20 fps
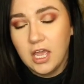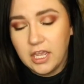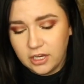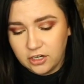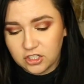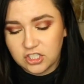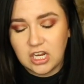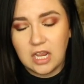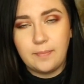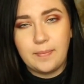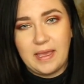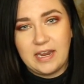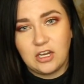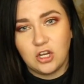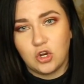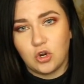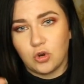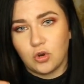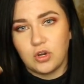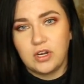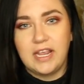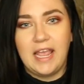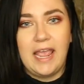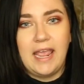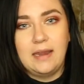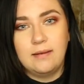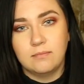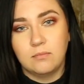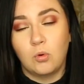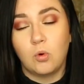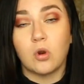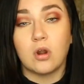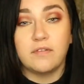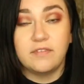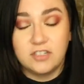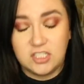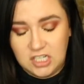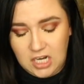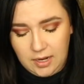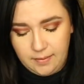your shape and create more of
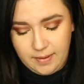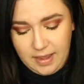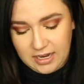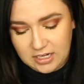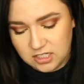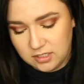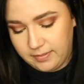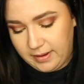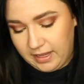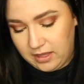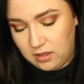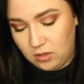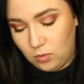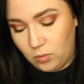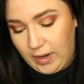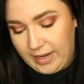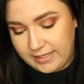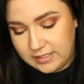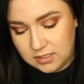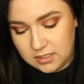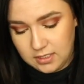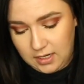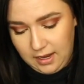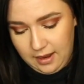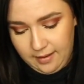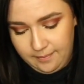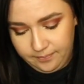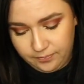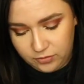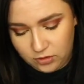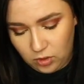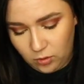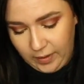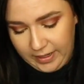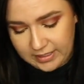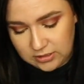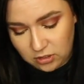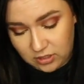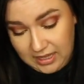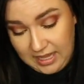a shape actually by the waist
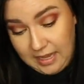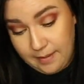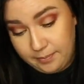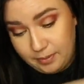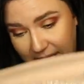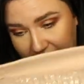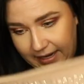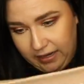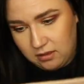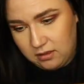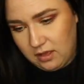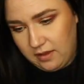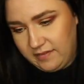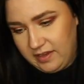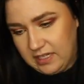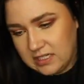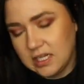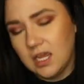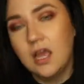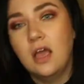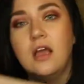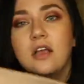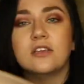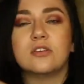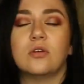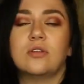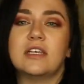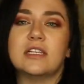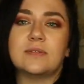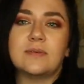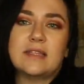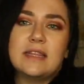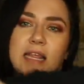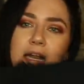or the hip length of it. So this one